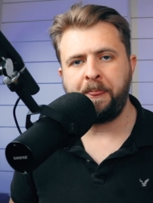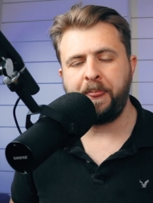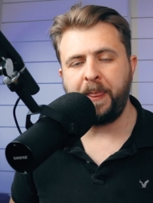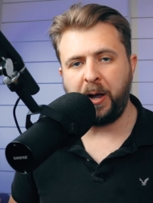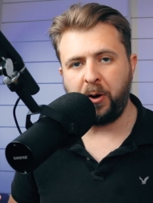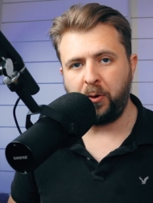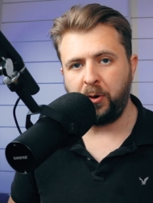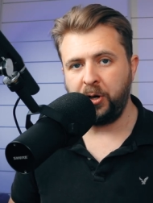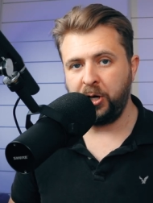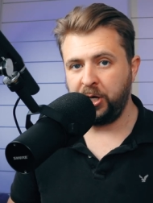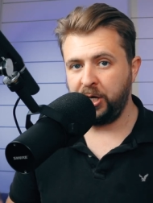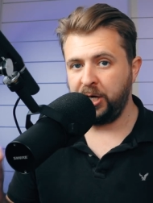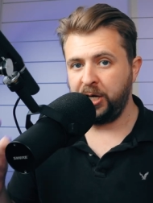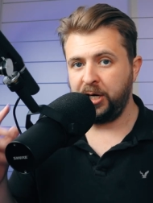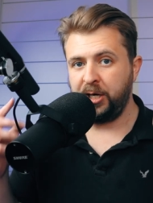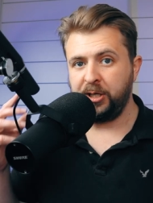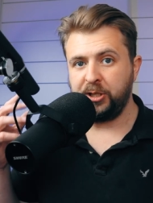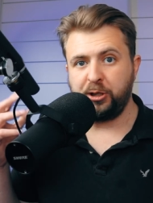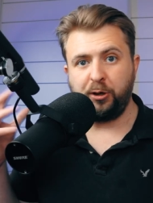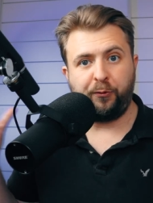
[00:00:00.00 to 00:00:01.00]
Now,
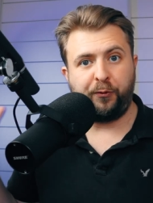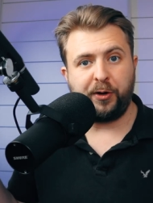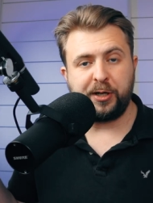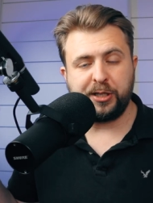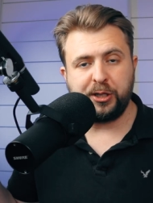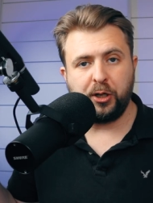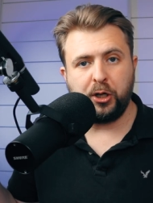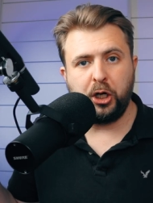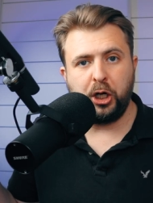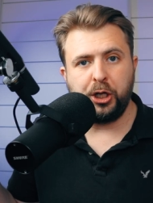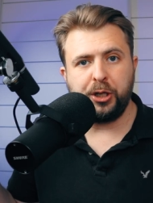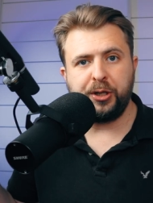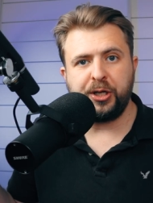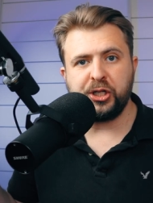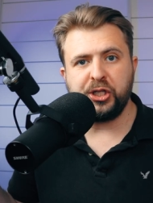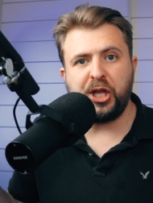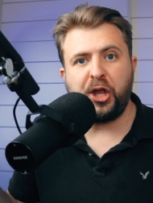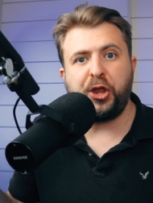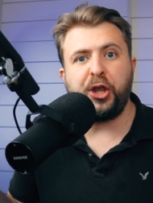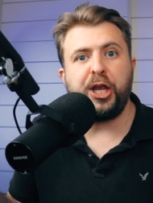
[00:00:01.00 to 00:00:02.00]
so far so good.
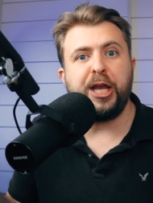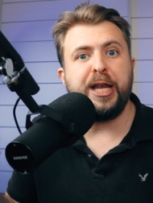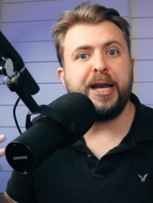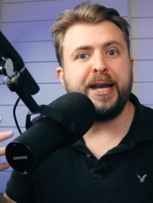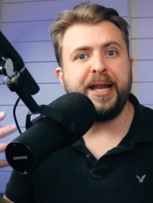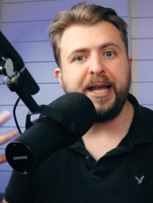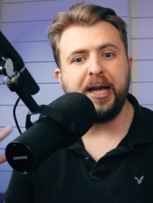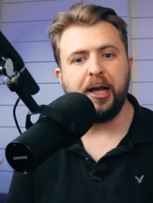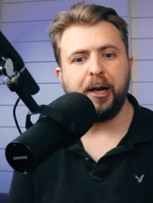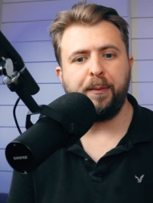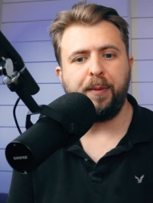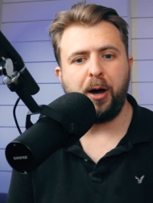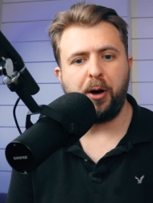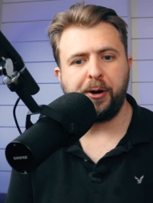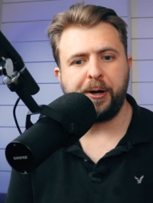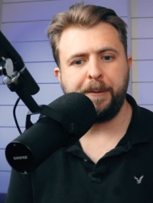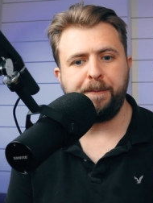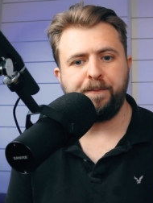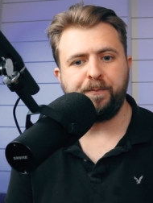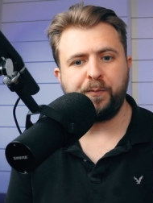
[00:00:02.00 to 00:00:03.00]
There's nothing illegal
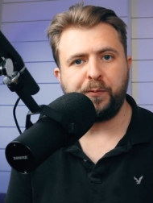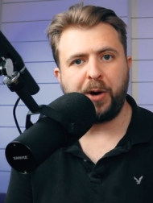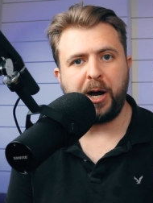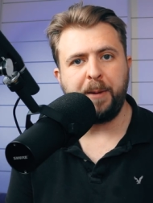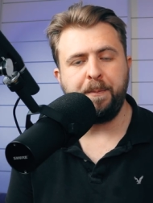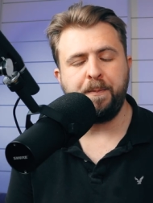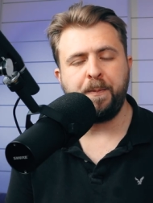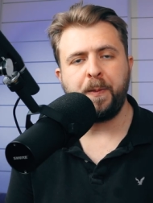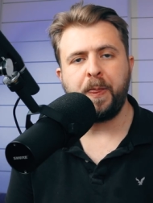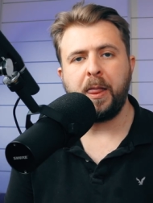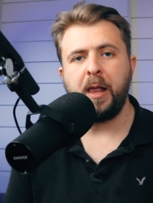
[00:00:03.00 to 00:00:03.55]
about it, right?